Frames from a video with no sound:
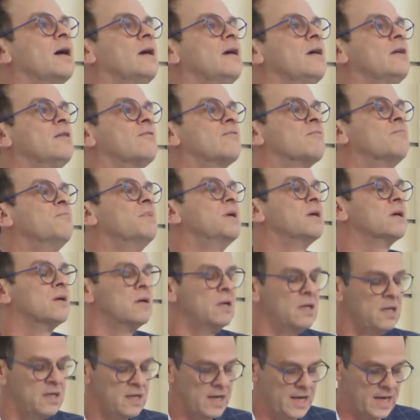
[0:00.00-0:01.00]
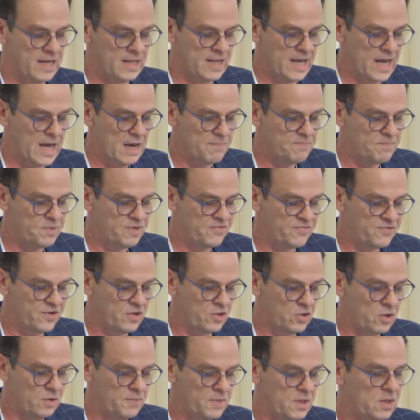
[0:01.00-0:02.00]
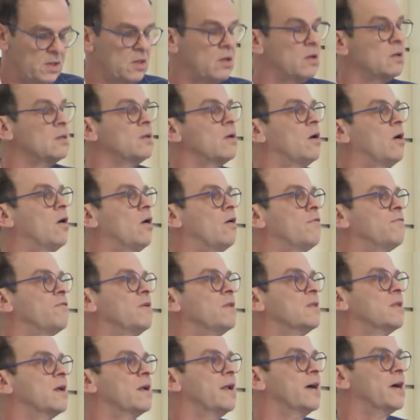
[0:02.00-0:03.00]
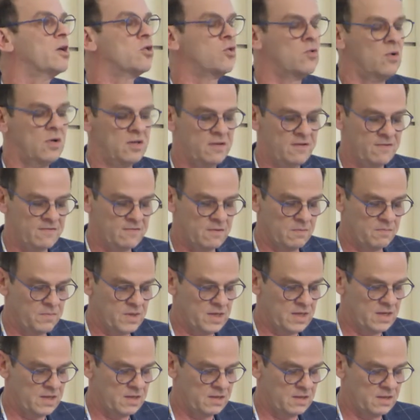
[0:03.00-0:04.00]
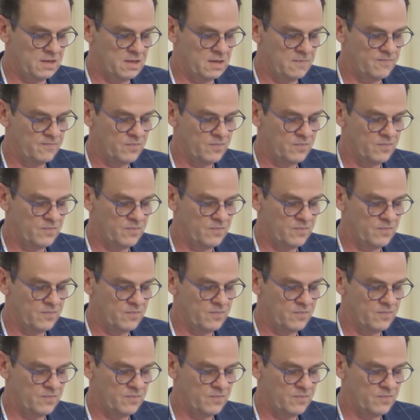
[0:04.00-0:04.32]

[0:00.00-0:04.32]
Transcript: it's merely an epiphenomenon of intellectual disability.